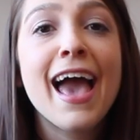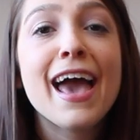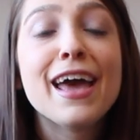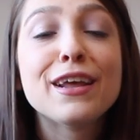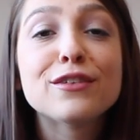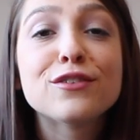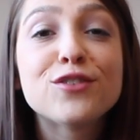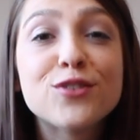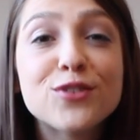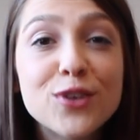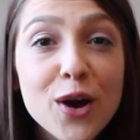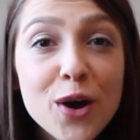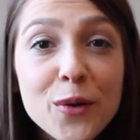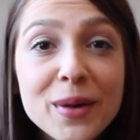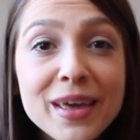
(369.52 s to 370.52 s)
And it's
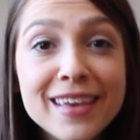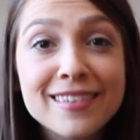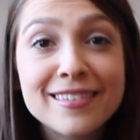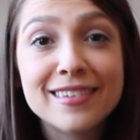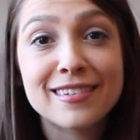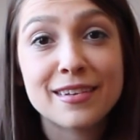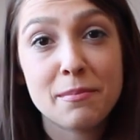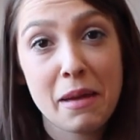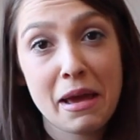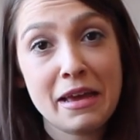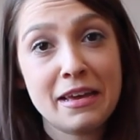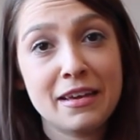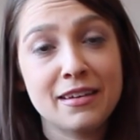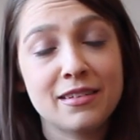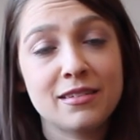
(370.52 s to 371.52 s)
so easy to
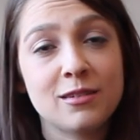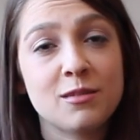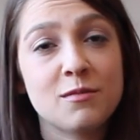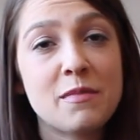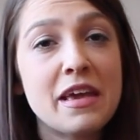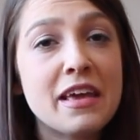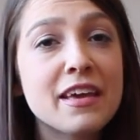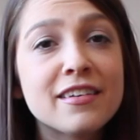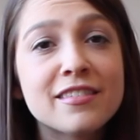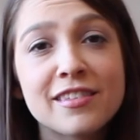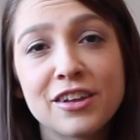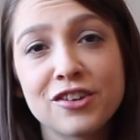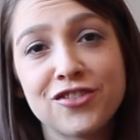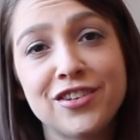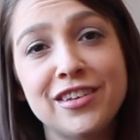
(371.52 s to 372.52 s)
make. Making
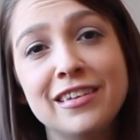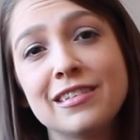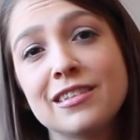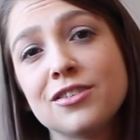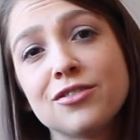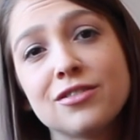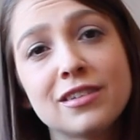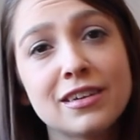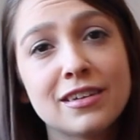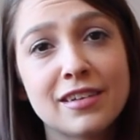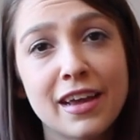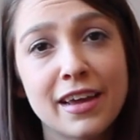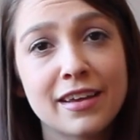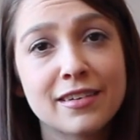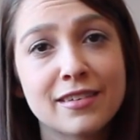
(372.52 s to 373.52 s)
sage tea literally
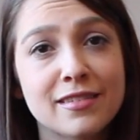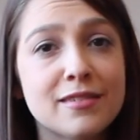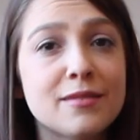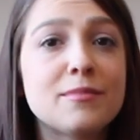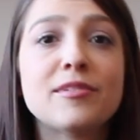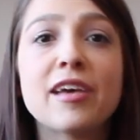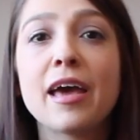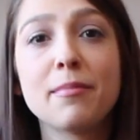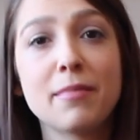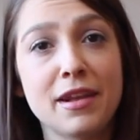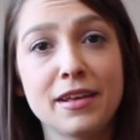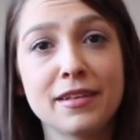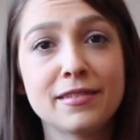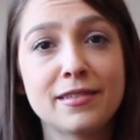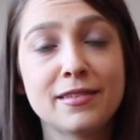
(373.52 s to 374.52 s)
takes 10
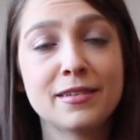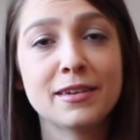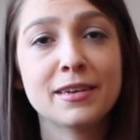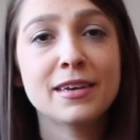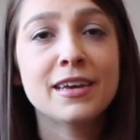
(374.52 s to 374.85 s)
minutes.